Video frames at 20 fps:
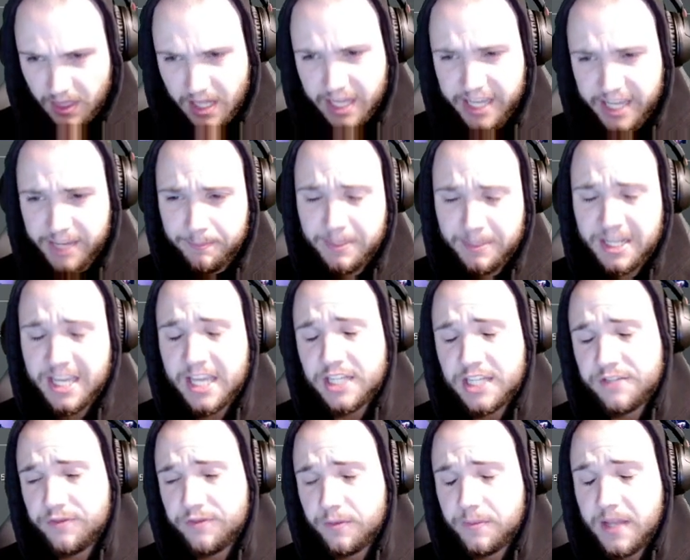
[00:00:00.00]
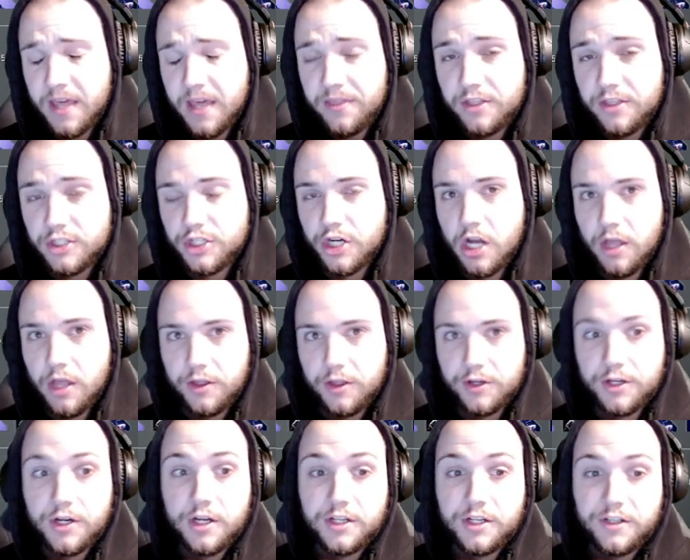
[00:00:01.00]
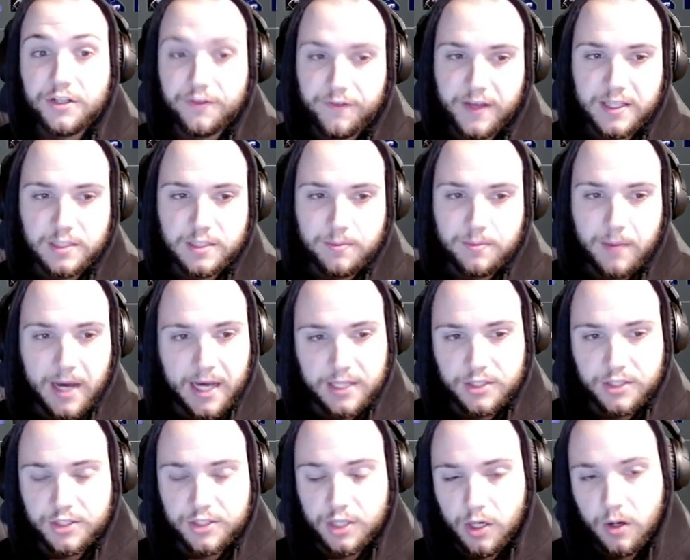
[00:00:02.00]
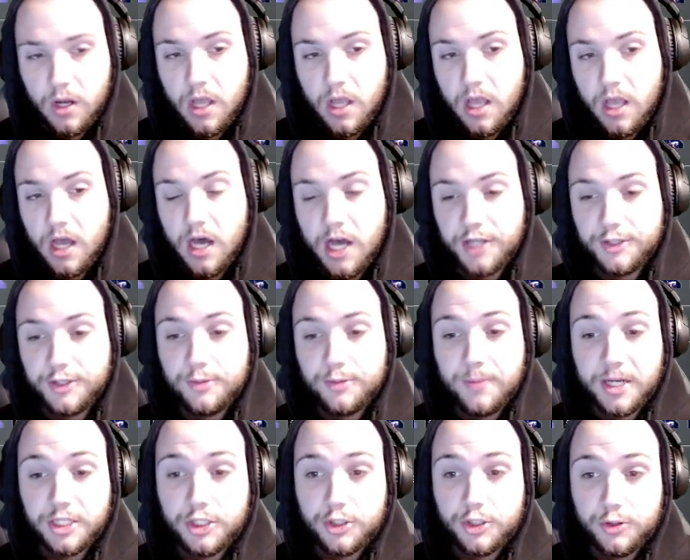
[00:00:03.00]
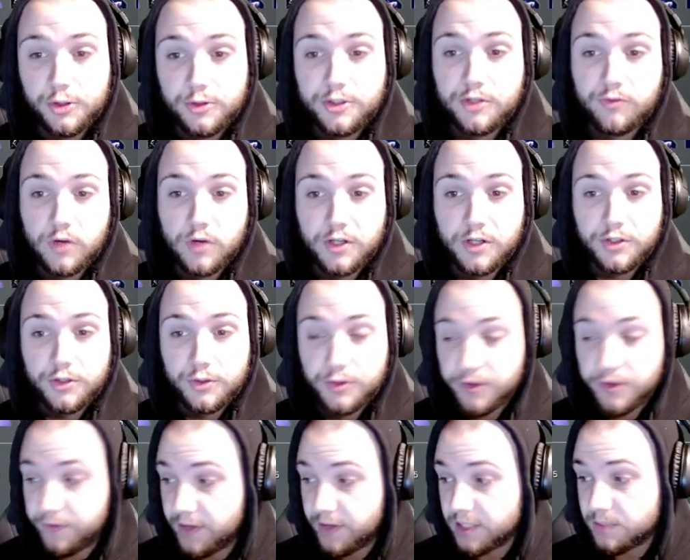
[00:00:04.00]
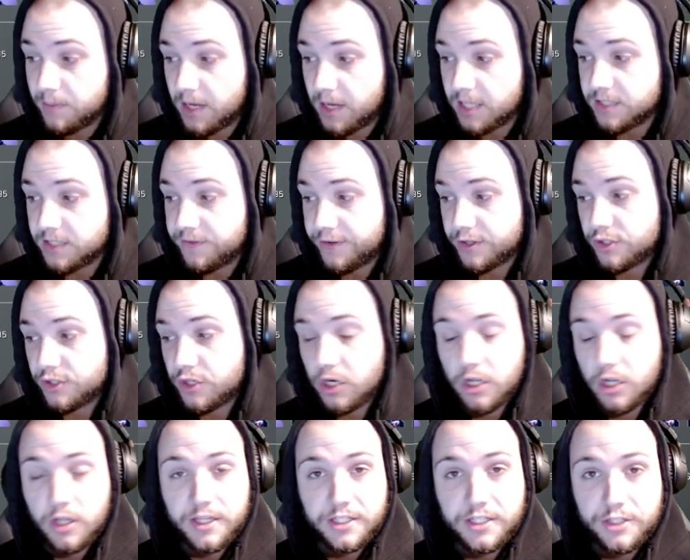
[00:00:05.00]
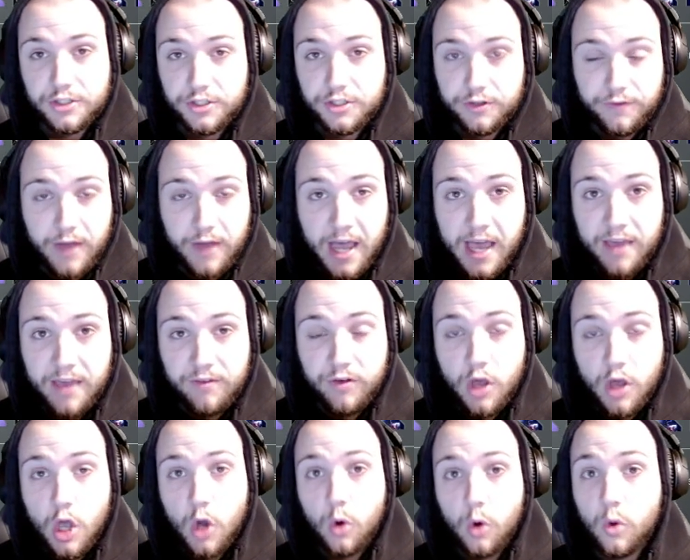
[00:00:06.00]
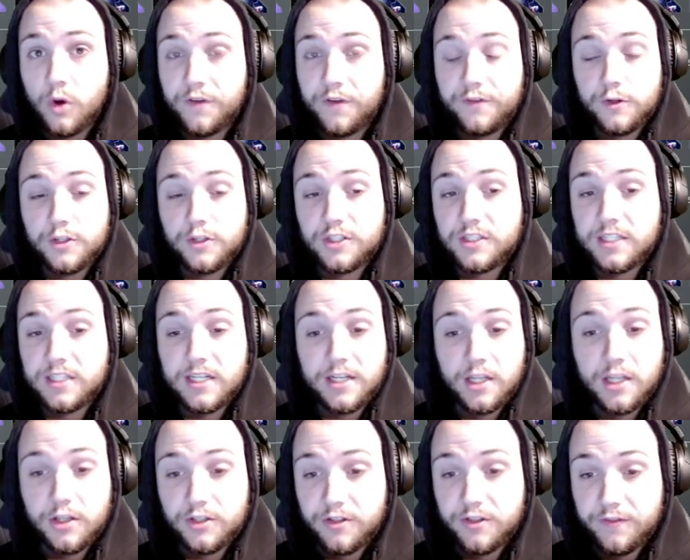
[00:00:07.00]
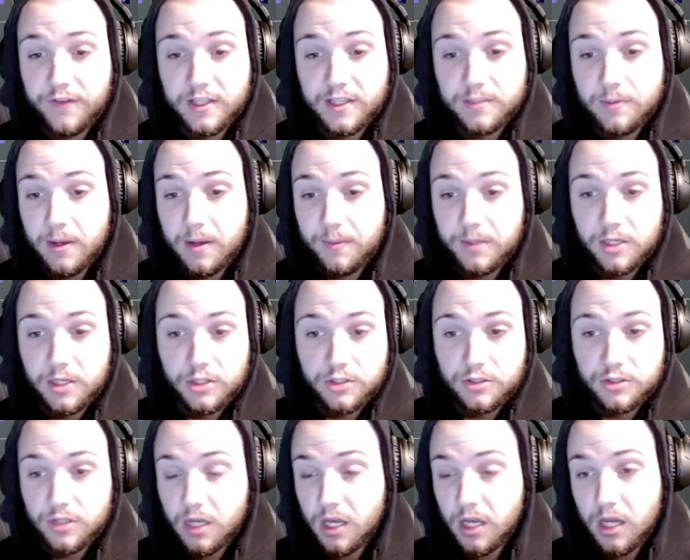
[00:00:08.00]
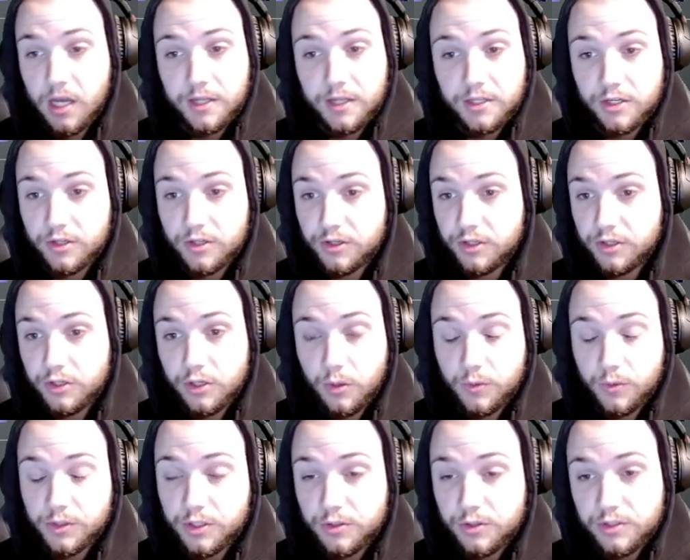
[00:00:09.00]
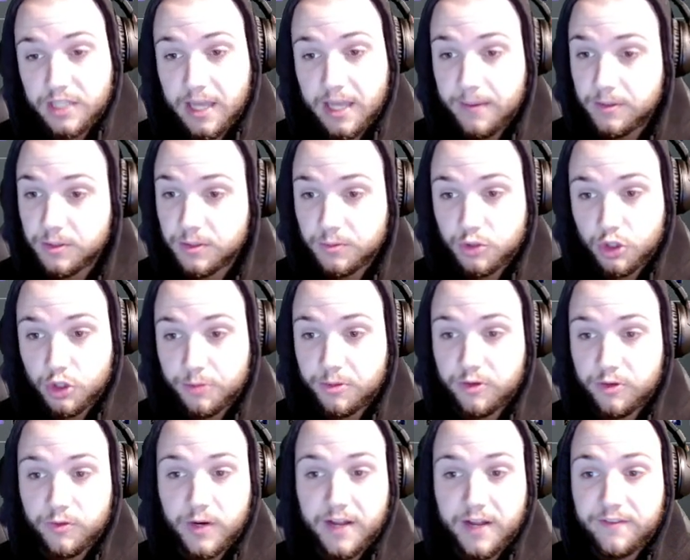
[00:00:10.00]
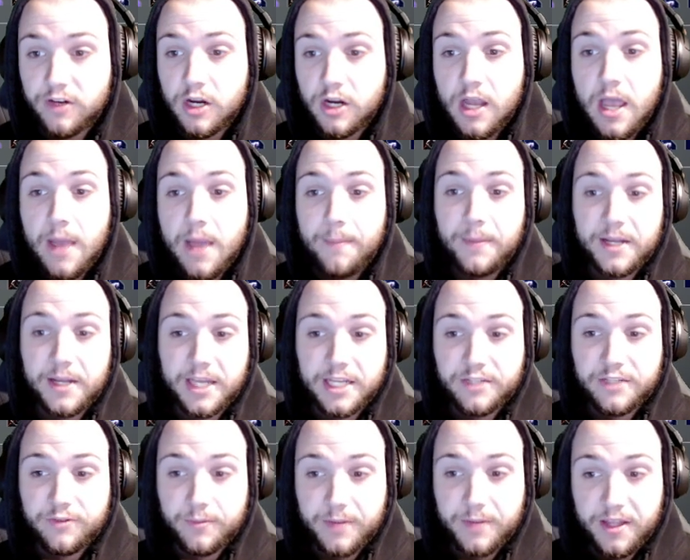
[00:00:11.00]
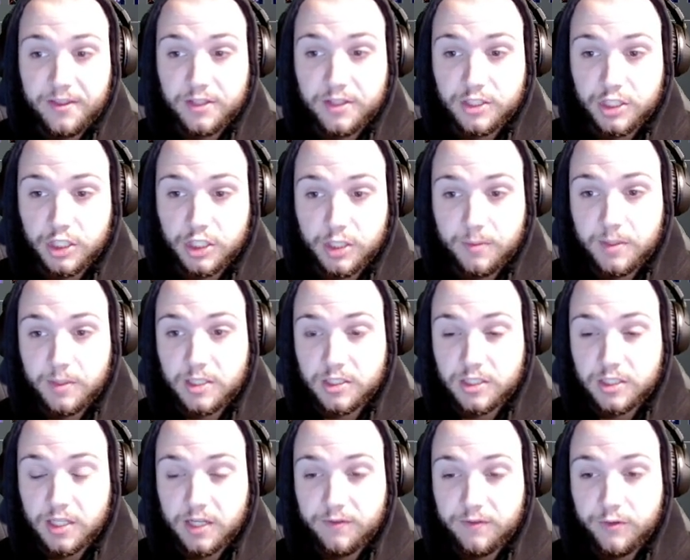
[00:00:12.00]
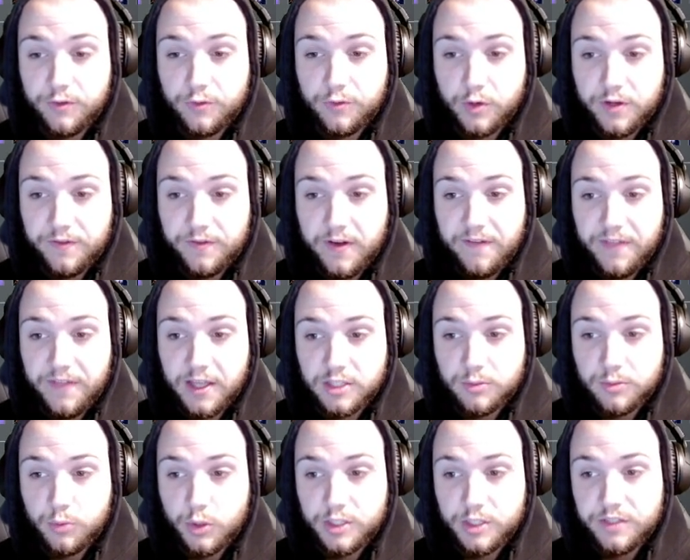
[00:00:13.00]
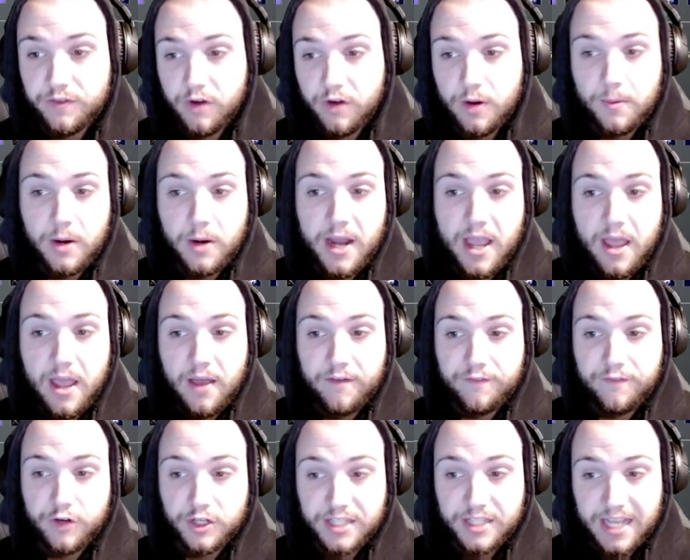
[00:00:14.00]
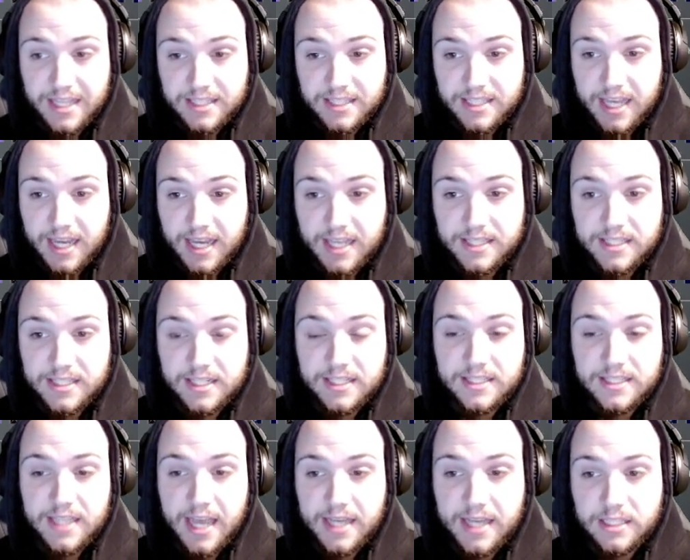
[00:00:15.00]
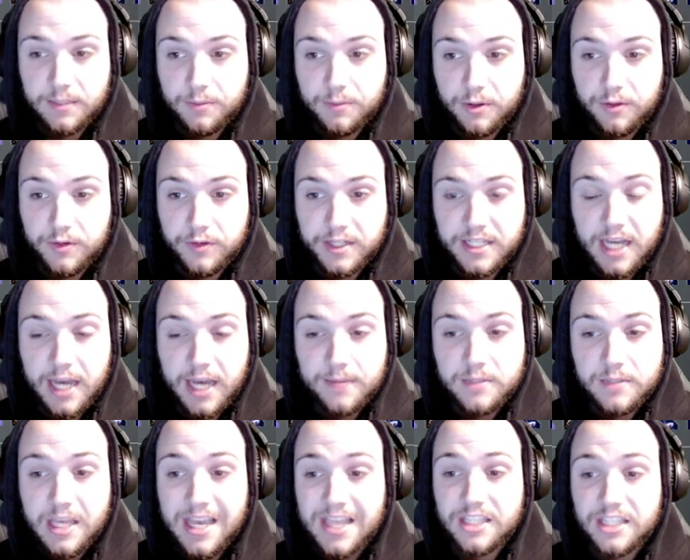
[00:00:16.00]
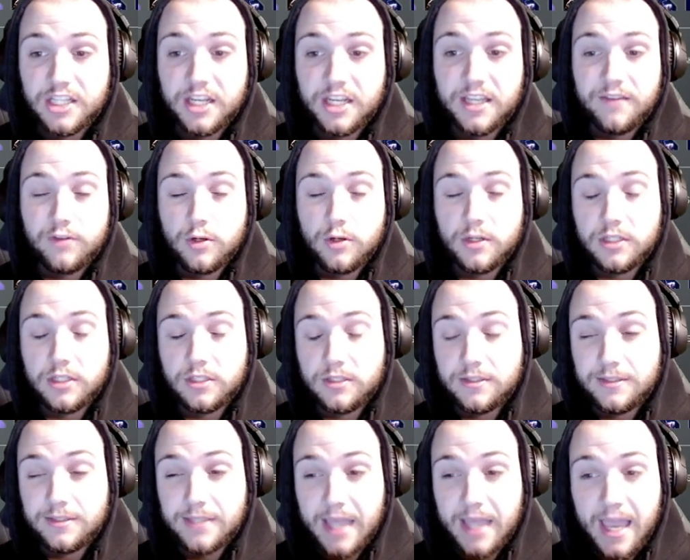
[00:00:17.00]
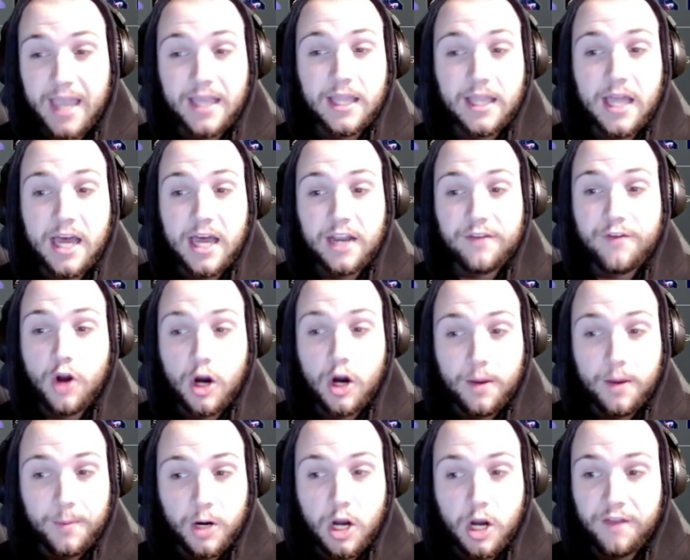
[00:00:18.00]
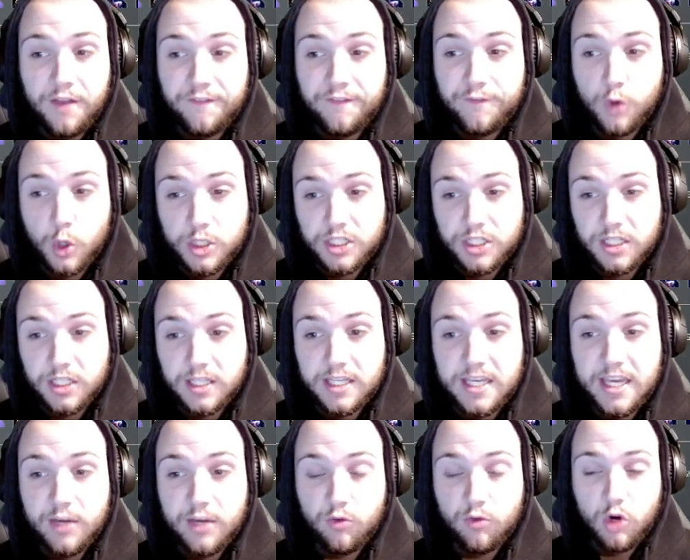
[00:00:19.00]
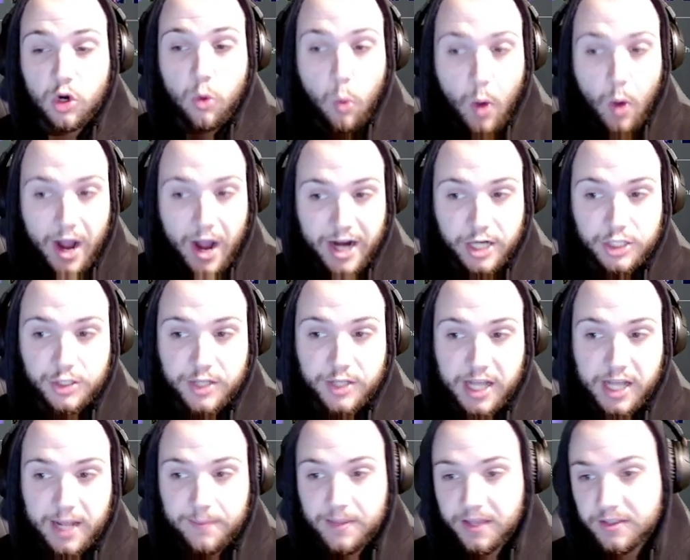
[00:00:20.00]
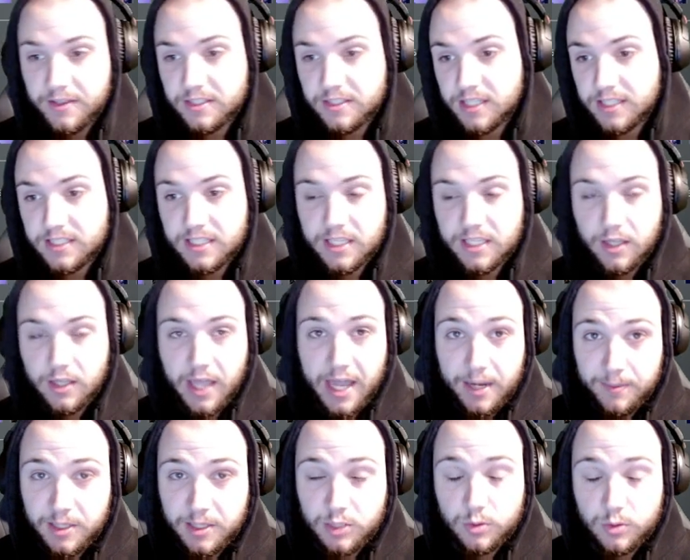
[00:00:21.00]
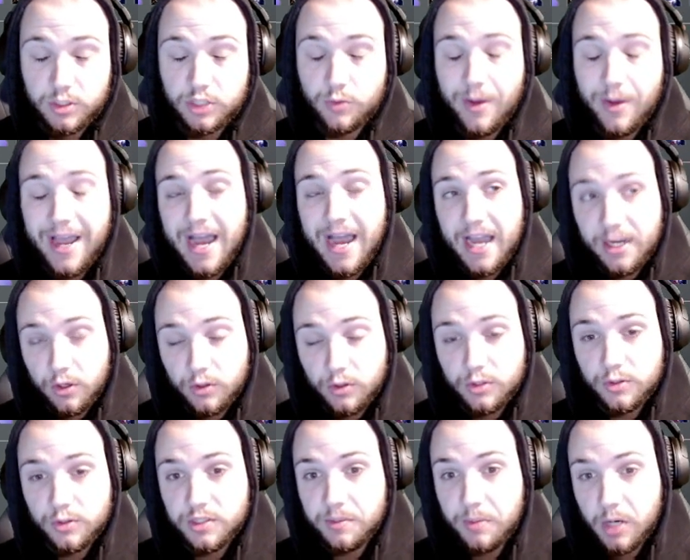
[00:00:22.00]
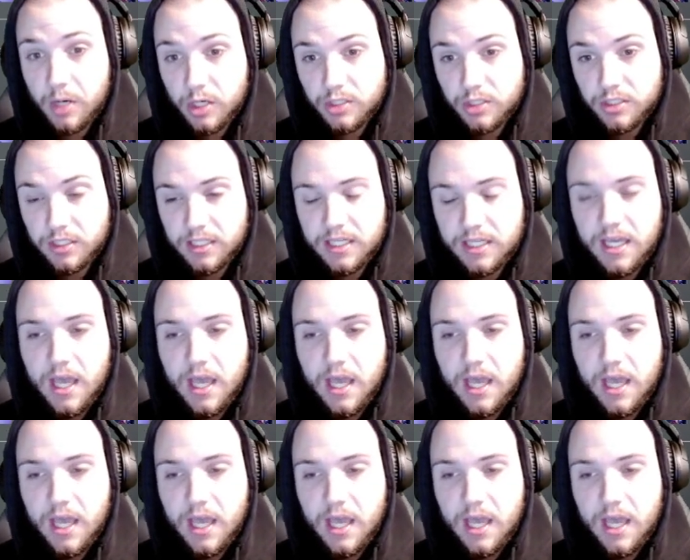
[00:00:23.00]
Mitigation from Death is your other defense mod, so you might choose to run 2 defense mods if you're struggling to survive, or if you just need another defense mod because you don't want to use Damage Absorber or whatever. Mitigation from Death is good because it's going to give you 45,000 points of armor for 10 seconds, and it stacks up to 3 times. It's going to give you a dang lot of armor. Unfortunately, it requires you to aim down the sights and kill enemies, which is why I don't use it personally,